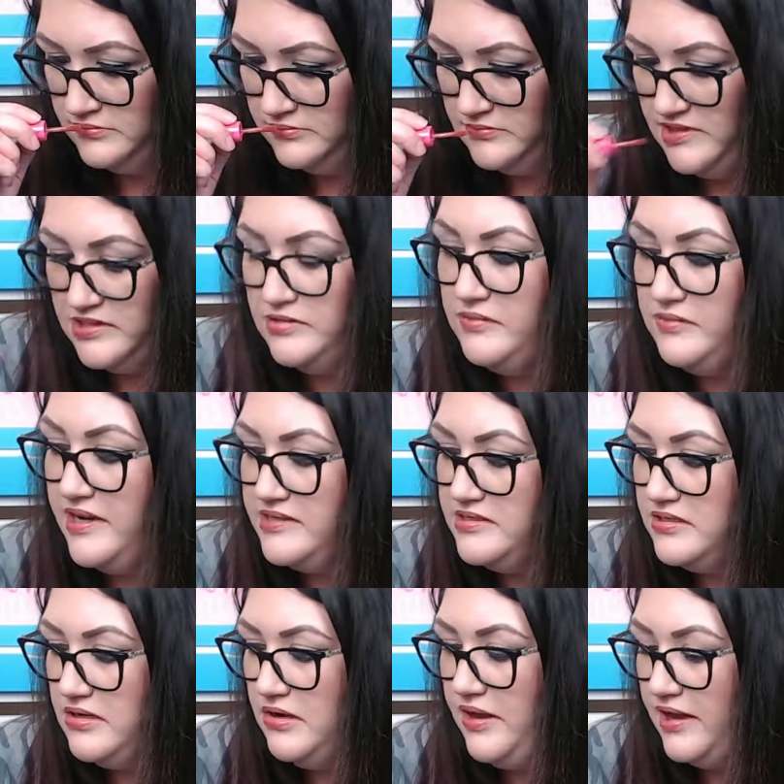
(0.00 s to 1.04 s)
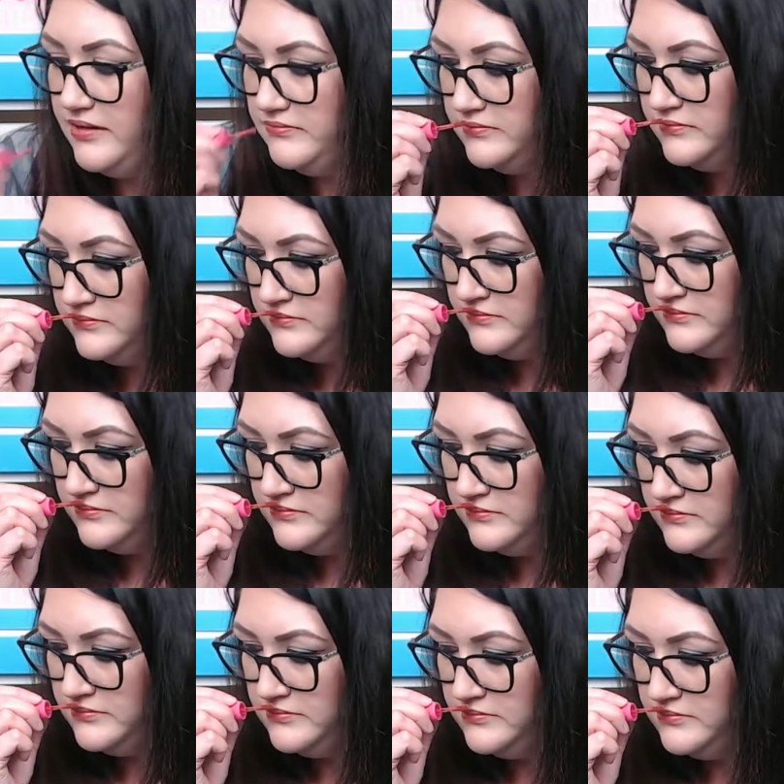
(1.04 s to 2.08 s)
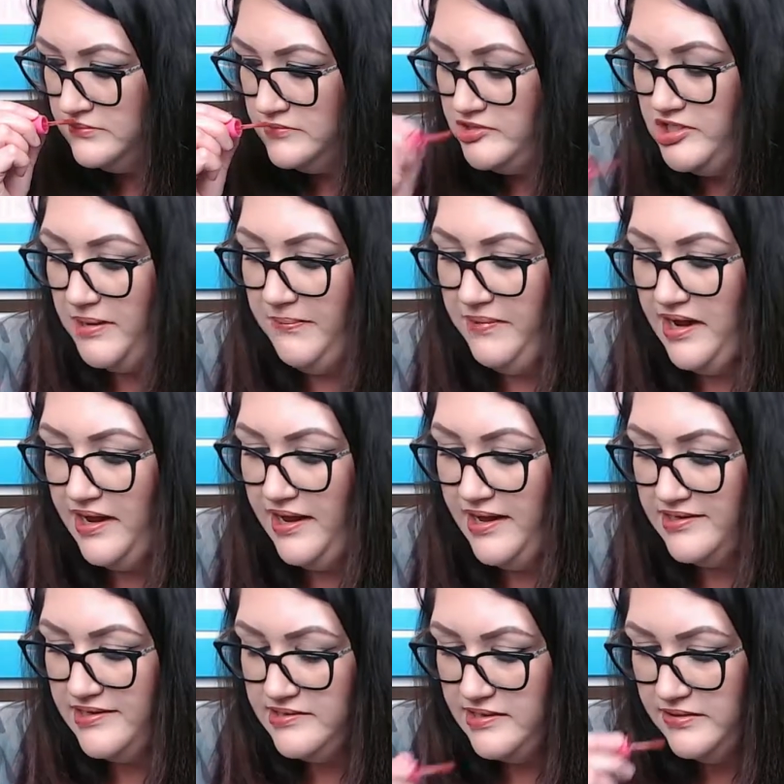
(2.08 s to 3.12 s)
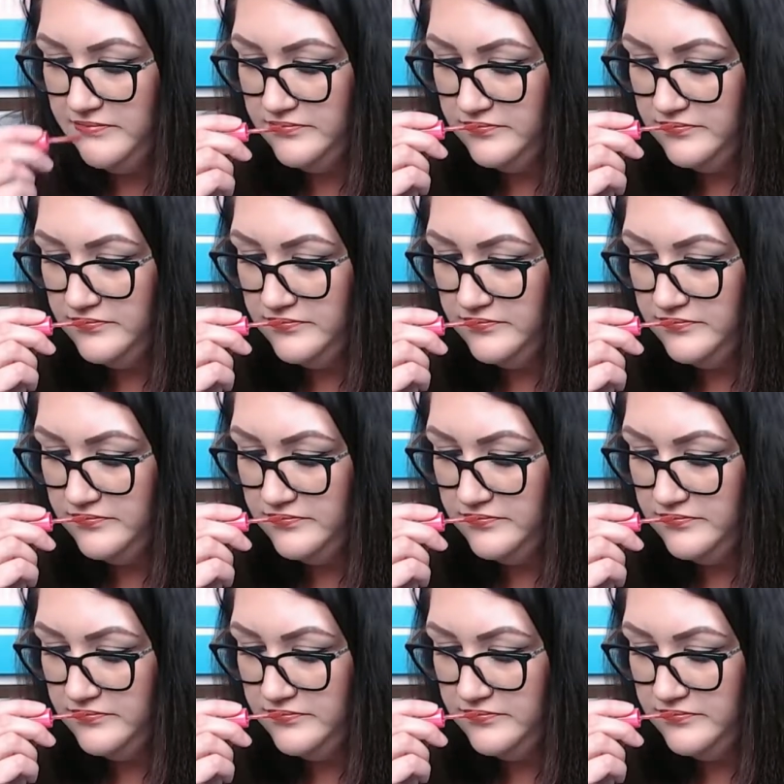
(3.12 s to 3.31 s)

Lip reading: This one has it. Okay. Gemini has it.